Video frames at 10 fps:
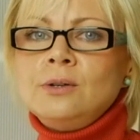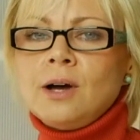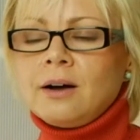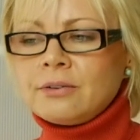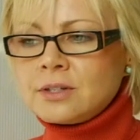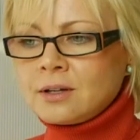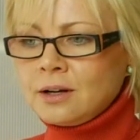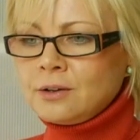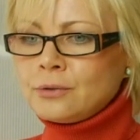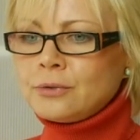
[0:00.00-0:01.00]
You have to
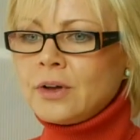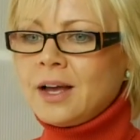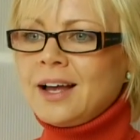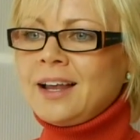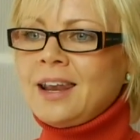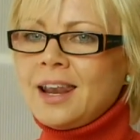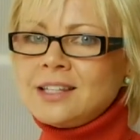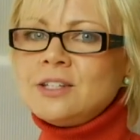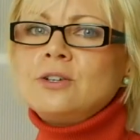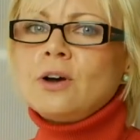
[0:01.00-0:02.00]
kind of
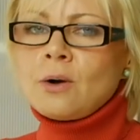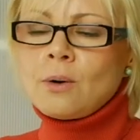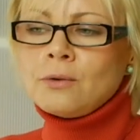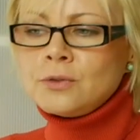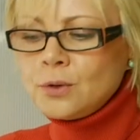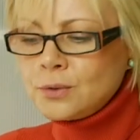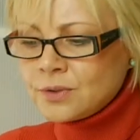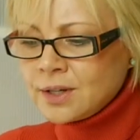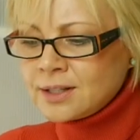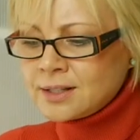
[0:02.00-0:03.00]
let it go of those
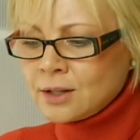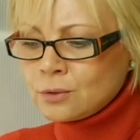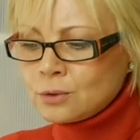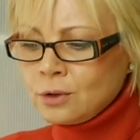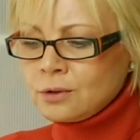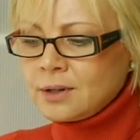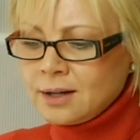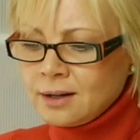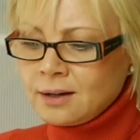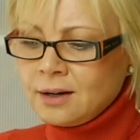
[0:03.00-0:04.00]
things that are not
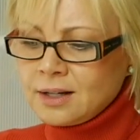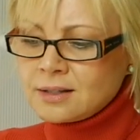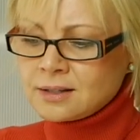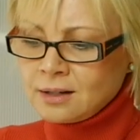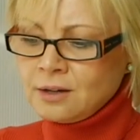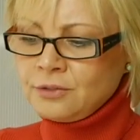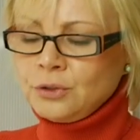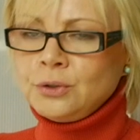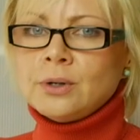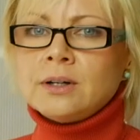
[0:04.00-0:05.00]
longer serving you,